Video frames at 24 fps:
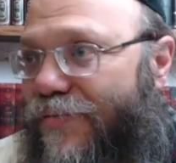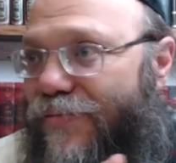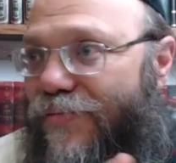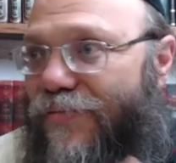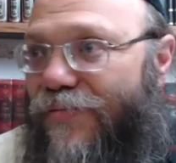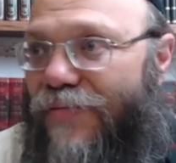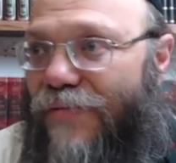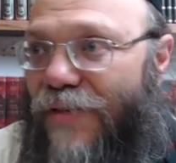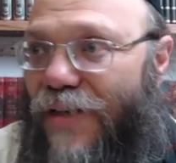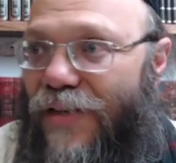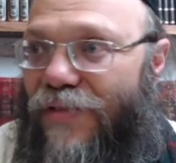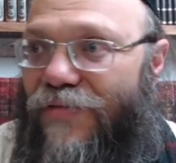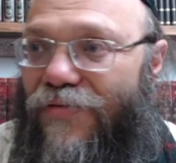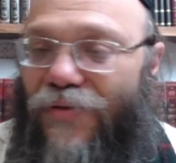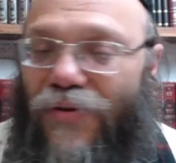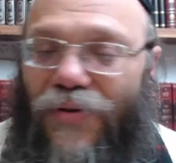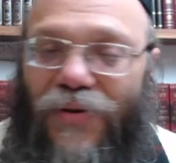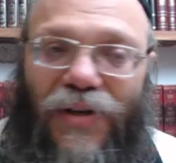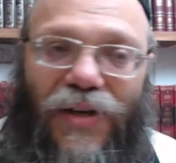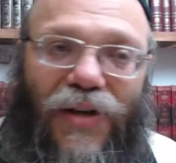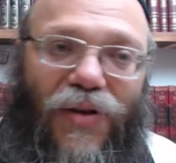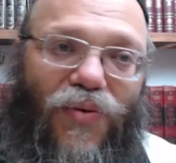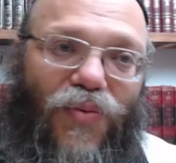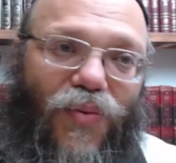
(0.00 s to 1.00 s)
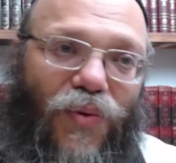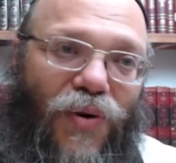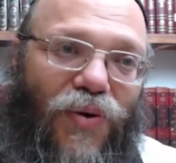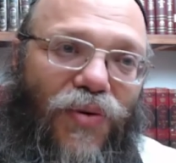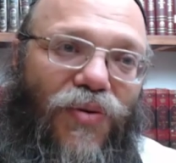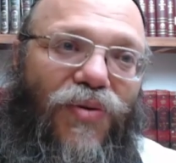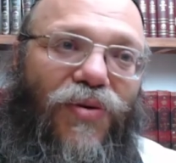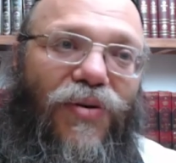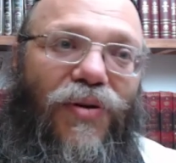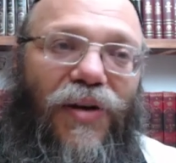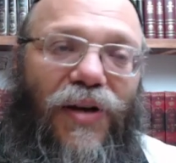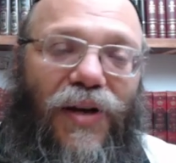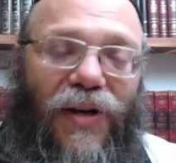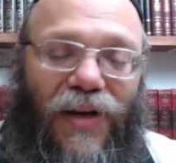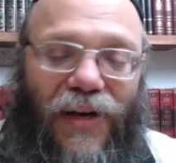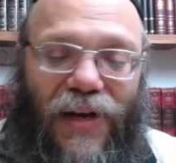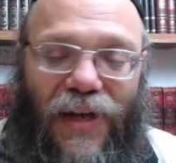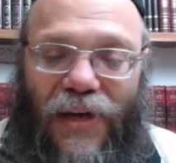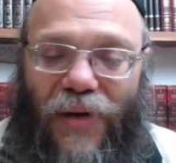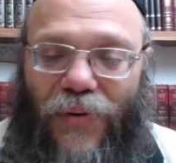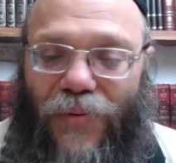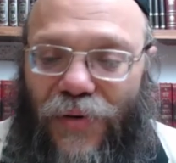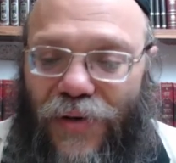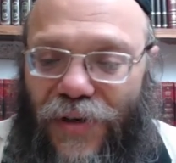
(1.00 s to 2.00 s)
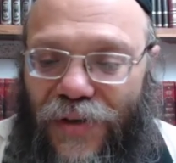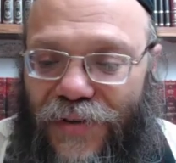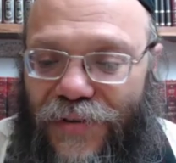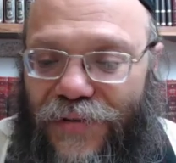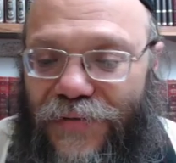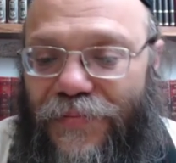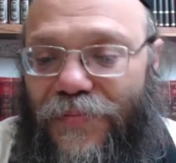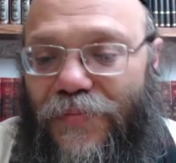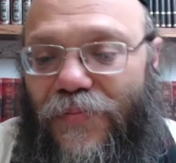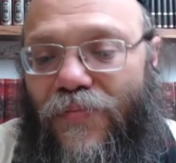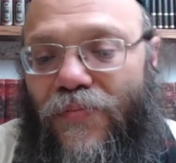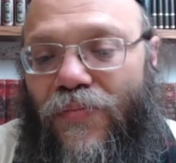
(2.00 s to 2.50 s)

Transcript: right, for each wash, like we learned.